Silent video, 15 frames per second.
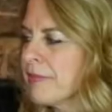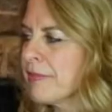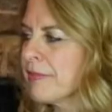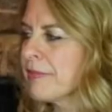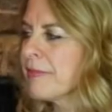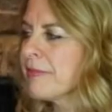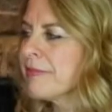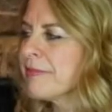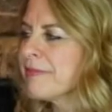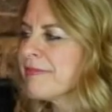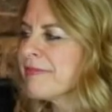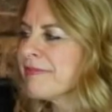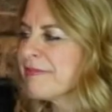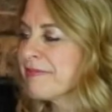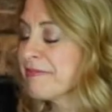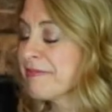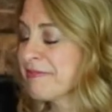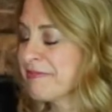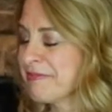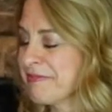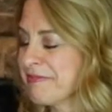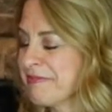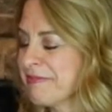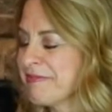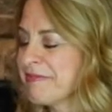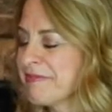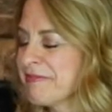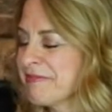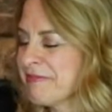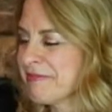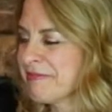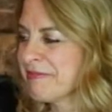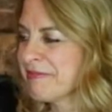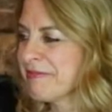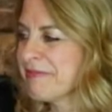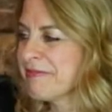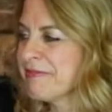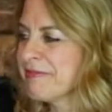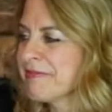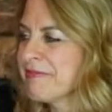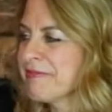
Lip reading: No words are spoken by the person on screen.